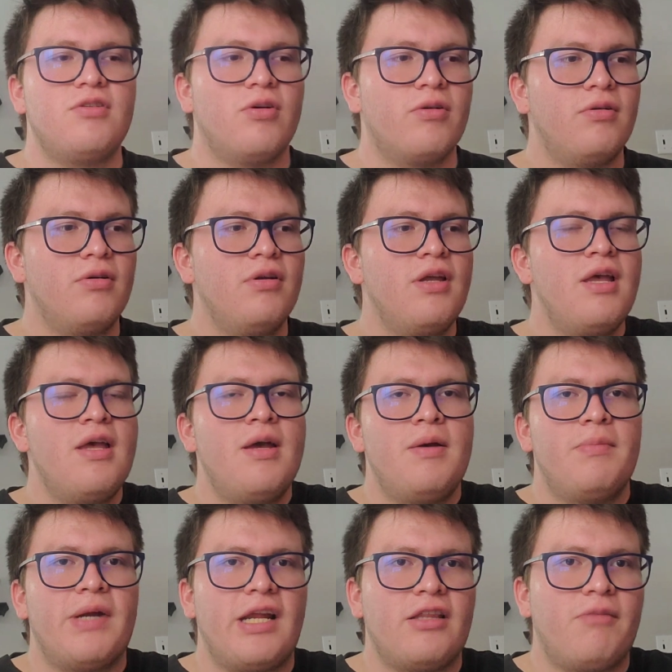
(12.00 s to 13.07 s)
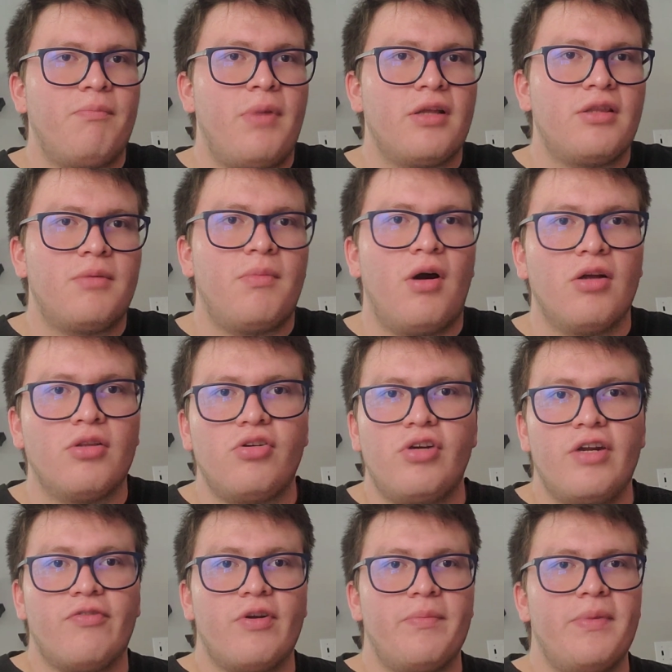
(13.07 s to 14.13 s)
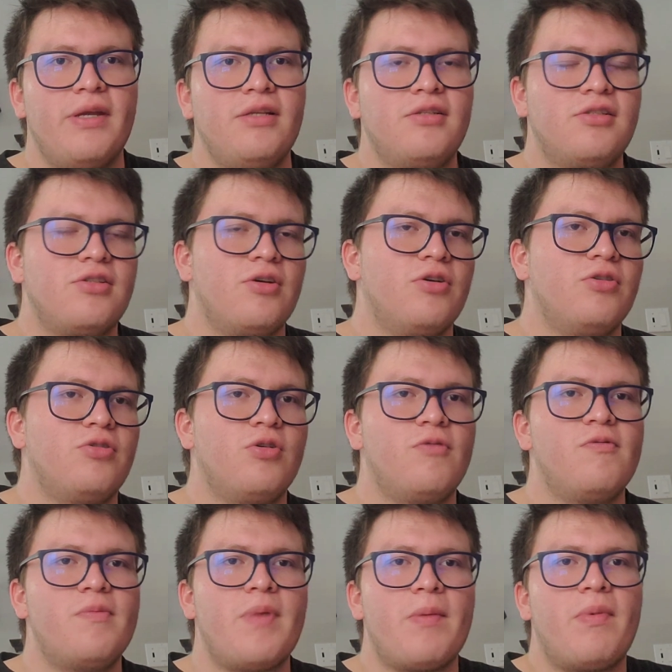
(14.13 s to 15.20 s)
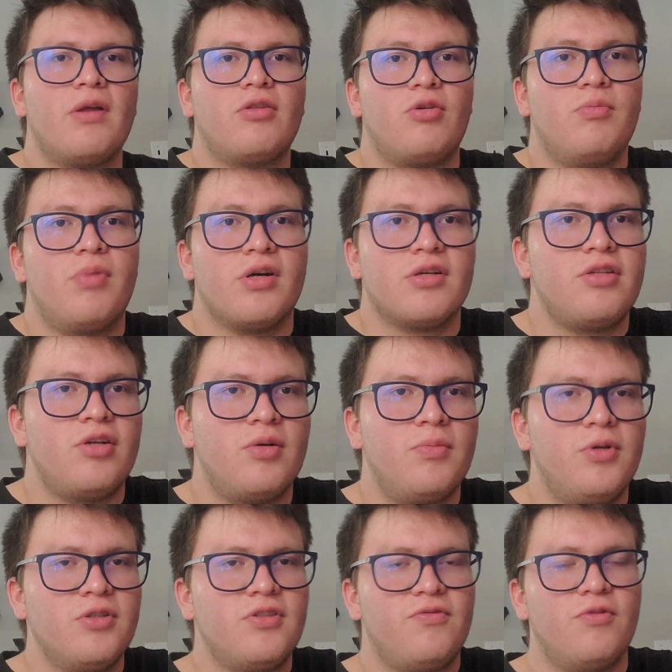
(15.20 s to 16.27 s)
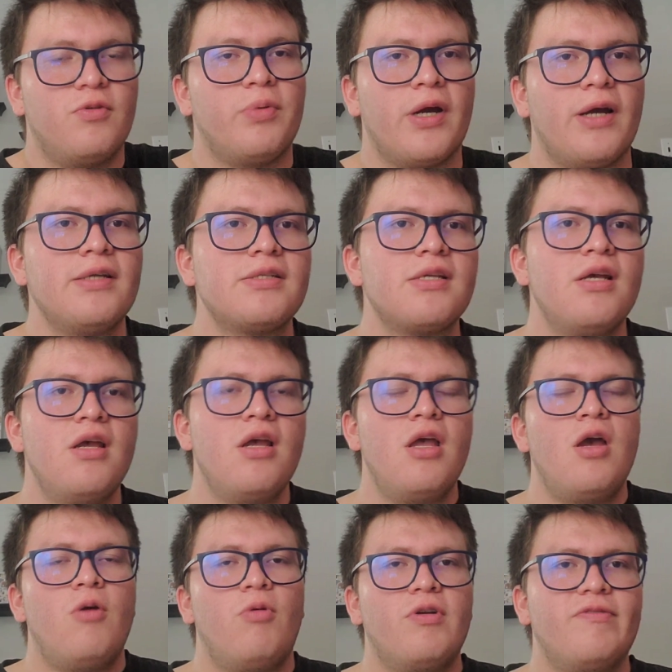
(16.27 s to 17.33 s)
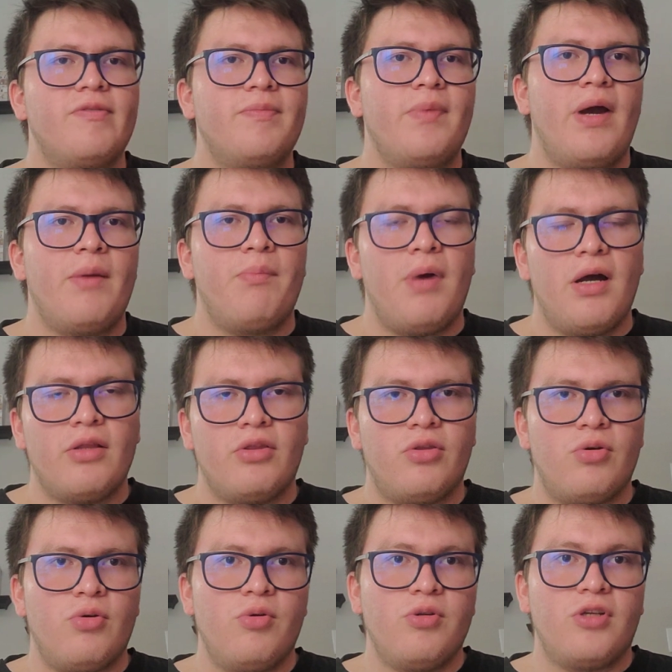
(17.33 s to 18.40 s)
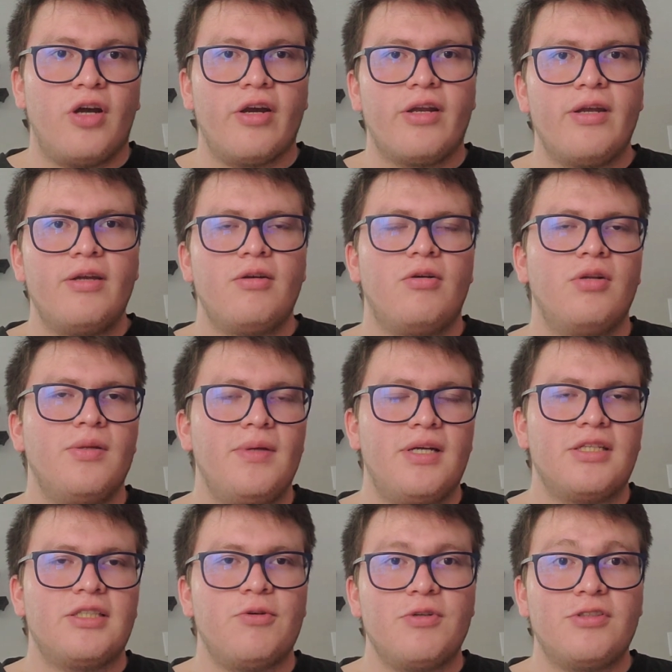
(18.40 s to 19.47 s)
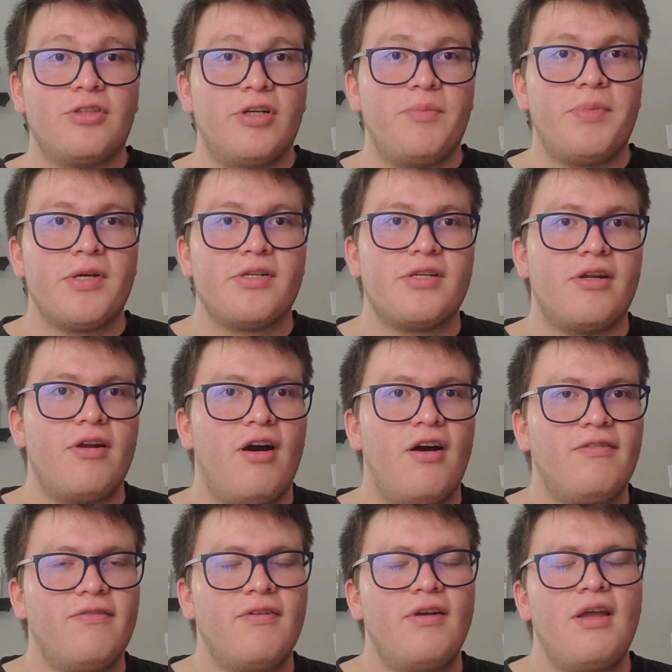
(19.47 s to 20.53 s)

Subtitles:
total, but I bought them all through different means. So 2 of them I bought through Barnes & Noble's full price. 1 of them I bought through Target only because it was 30% off,